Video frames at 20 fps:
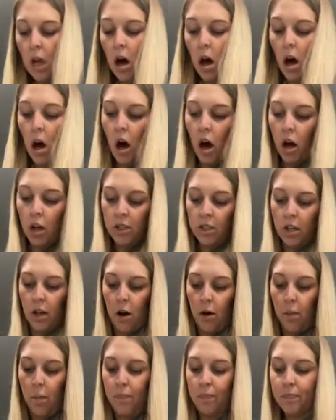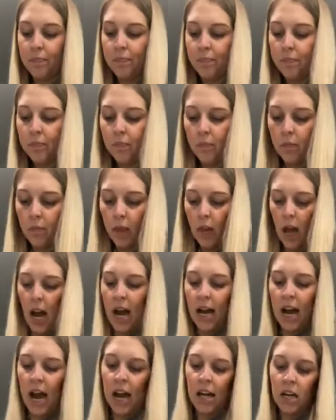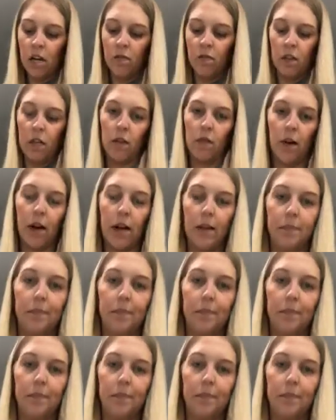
also, I kind of leave it